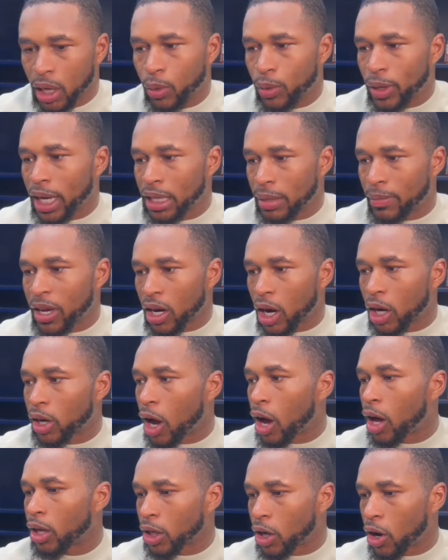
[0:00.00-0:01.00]
we have to make our
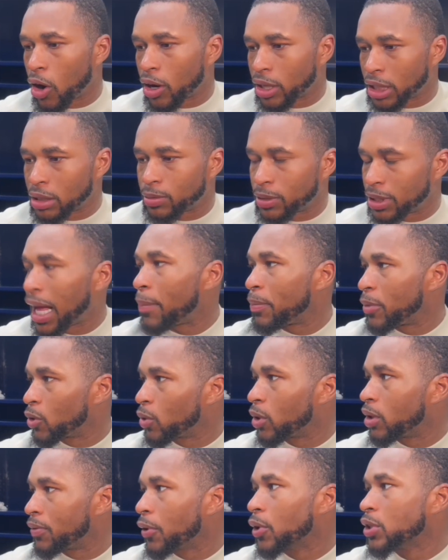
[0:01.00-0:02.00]
calling card is stopping
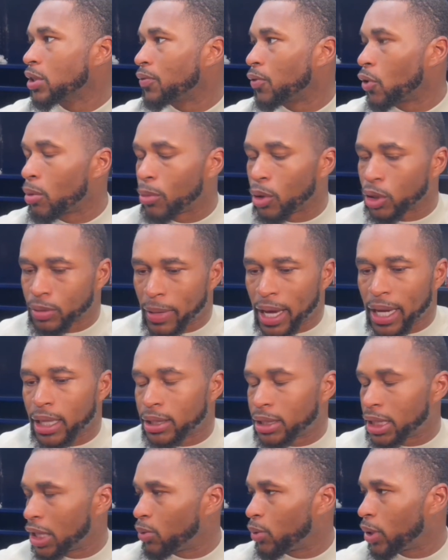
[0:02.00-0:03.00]
the run first and foremost, making
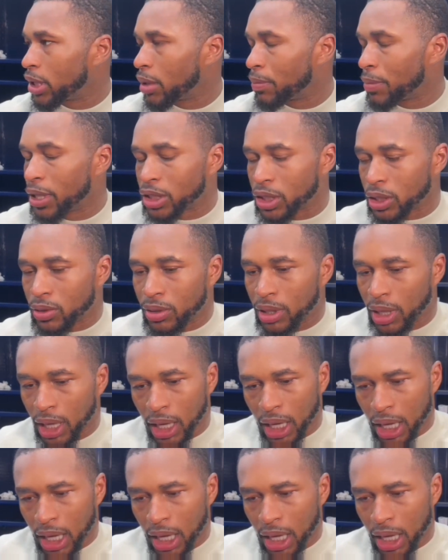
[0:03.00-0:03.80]
the team one-dimensional.